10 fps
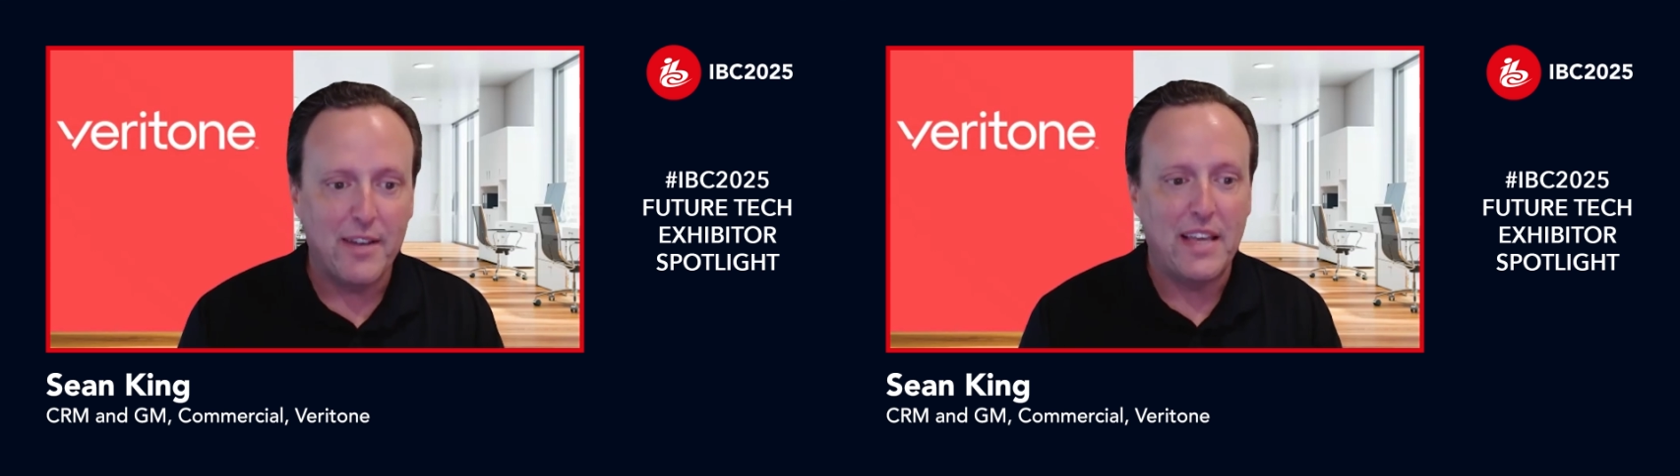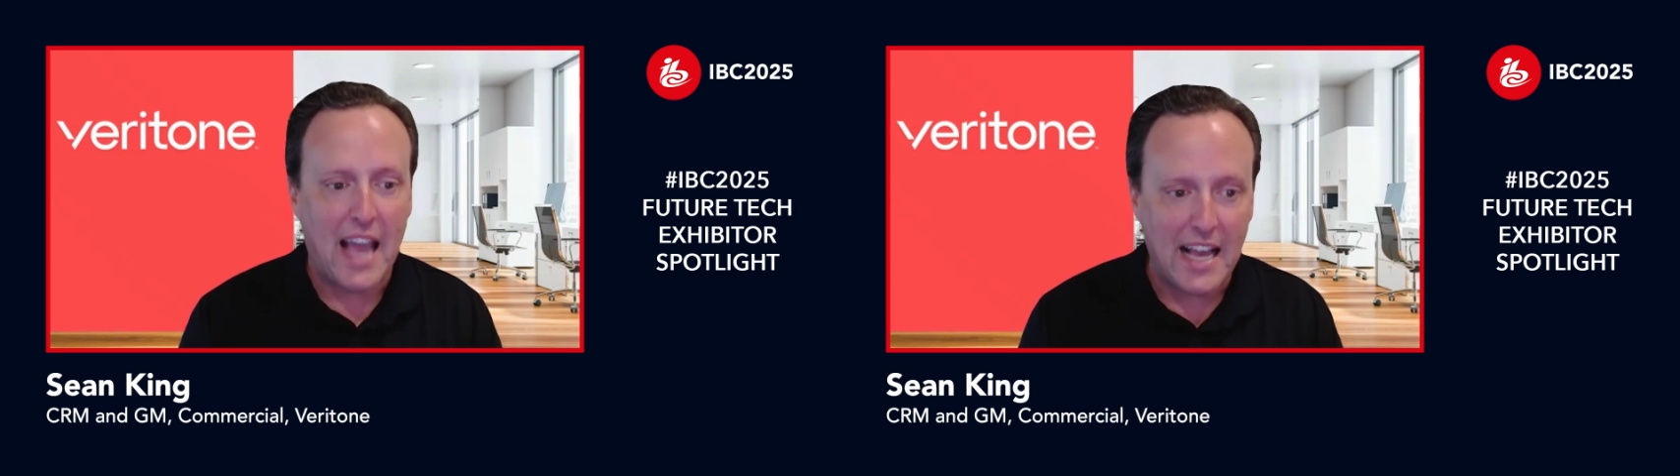
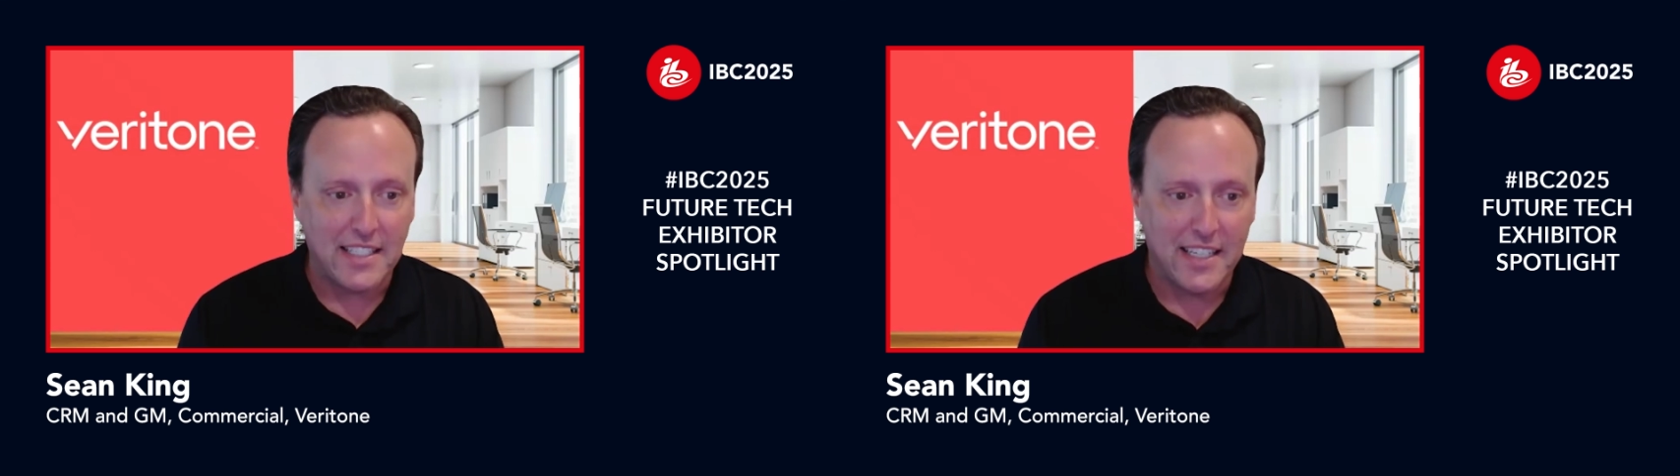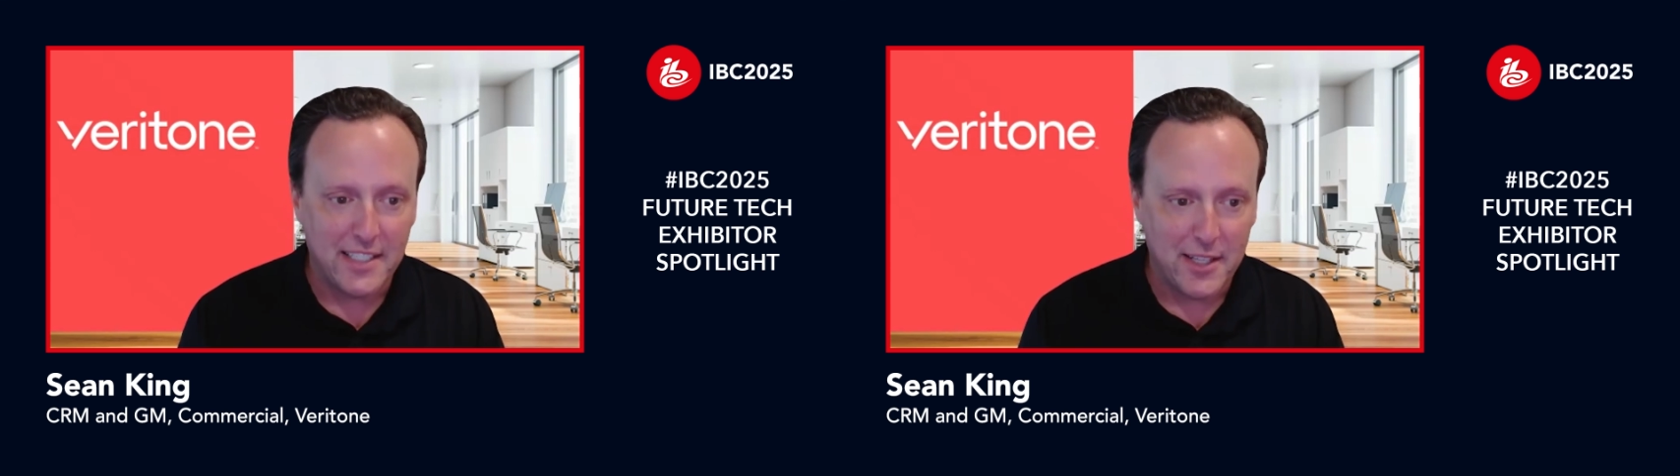of the
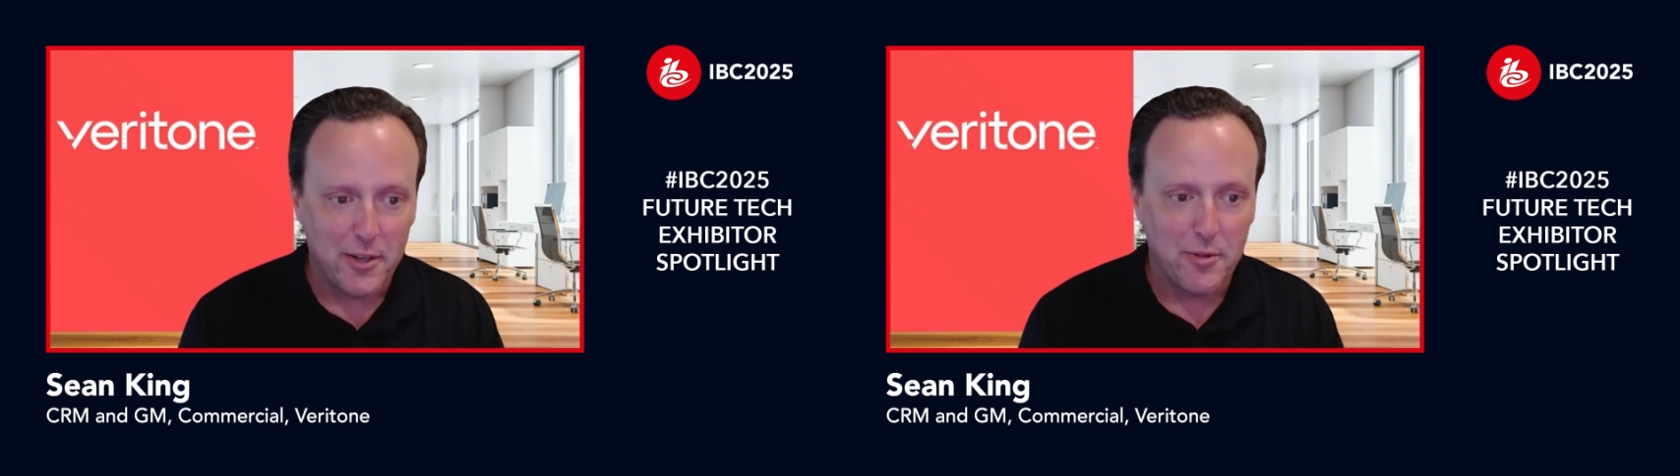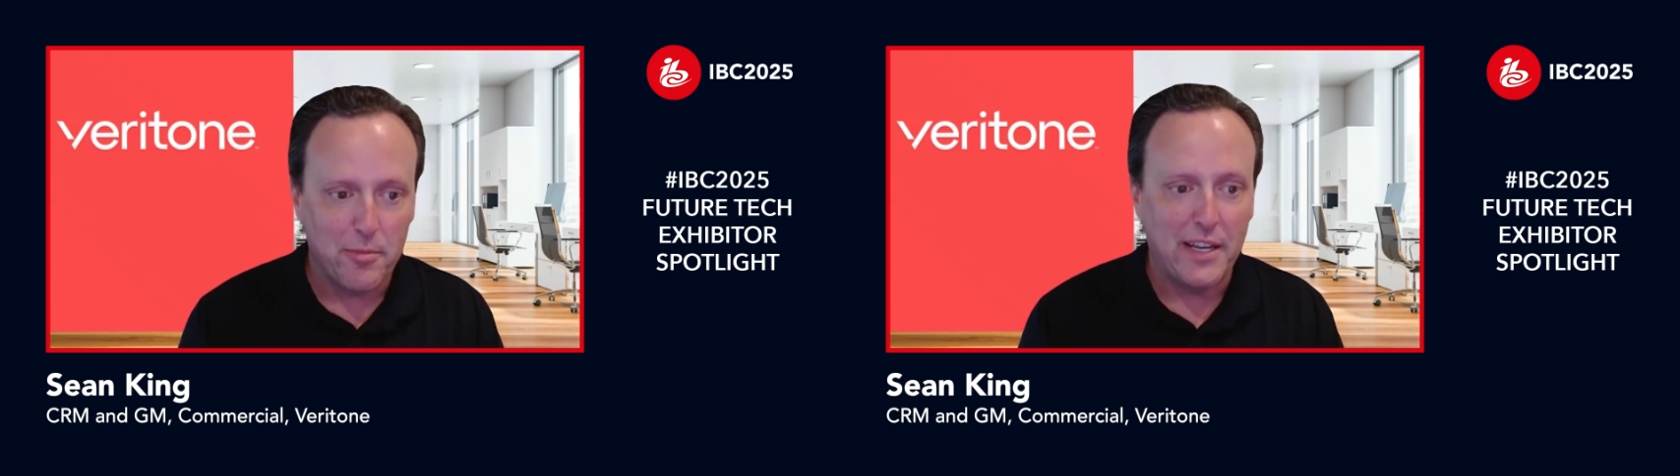assets
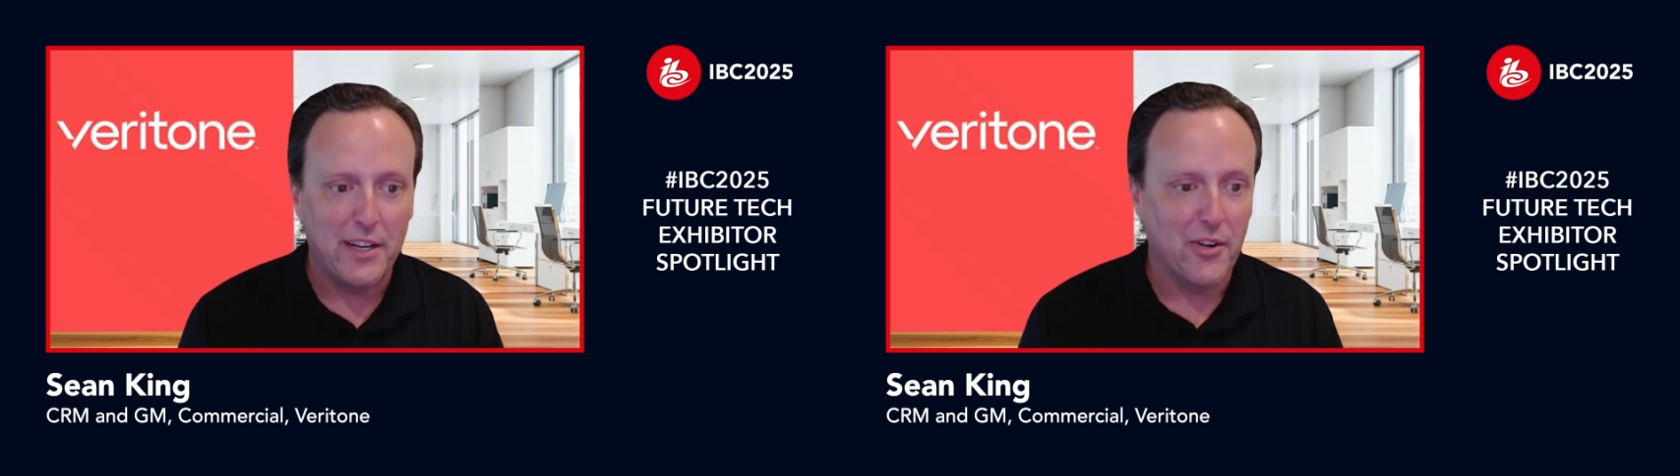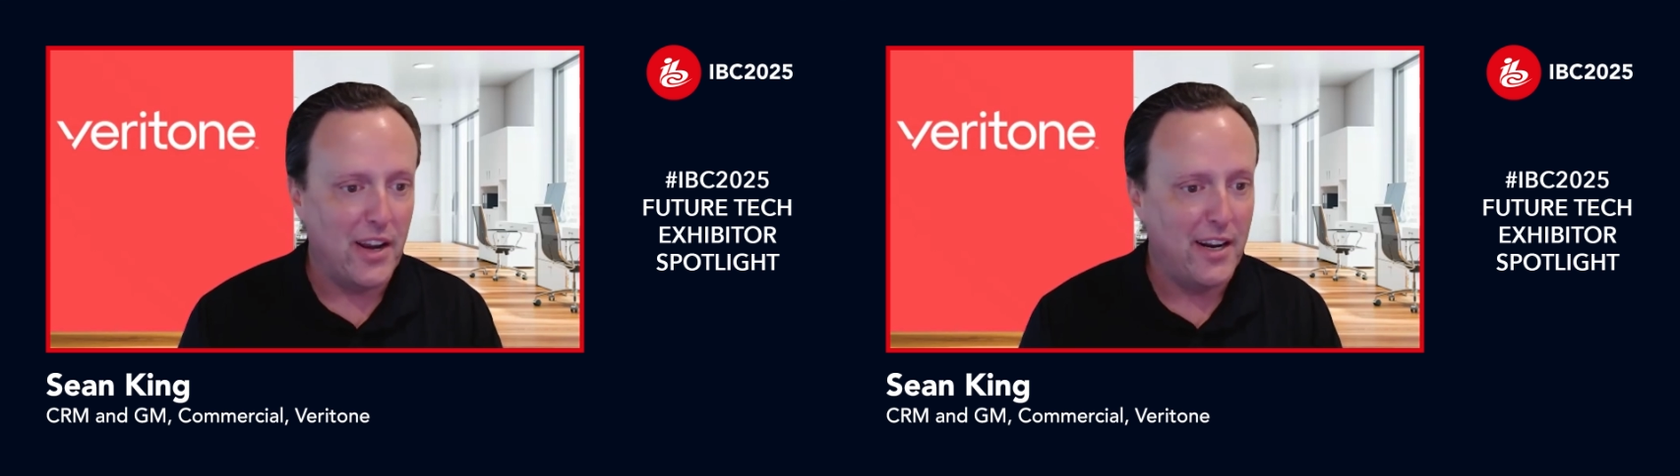that are being
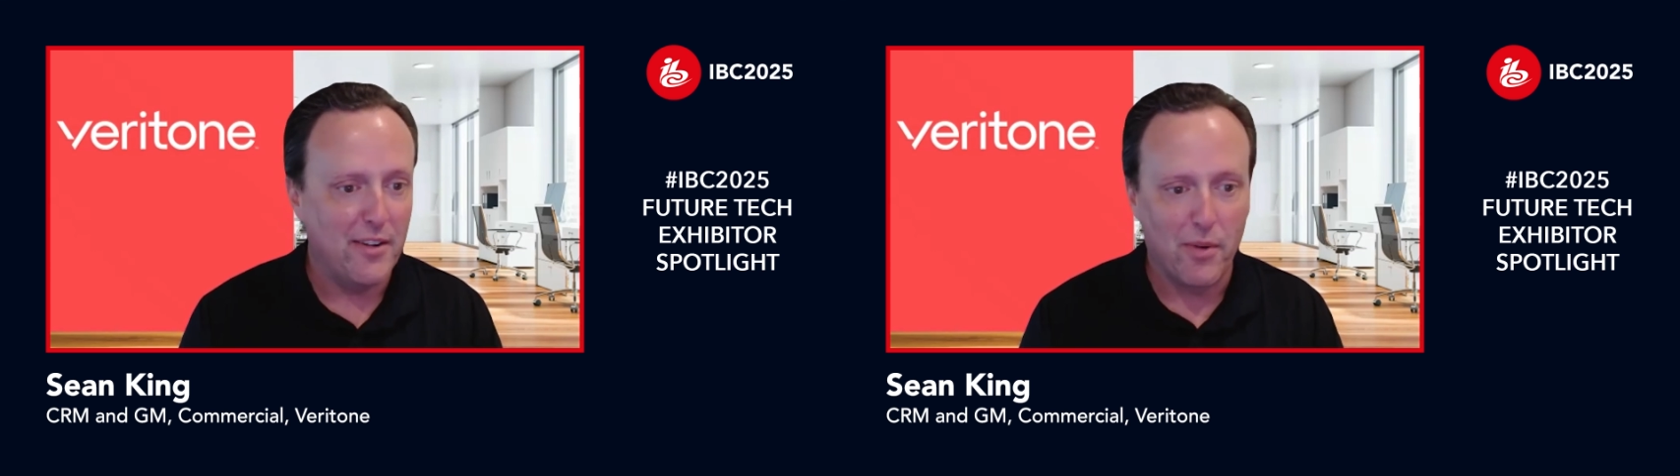created,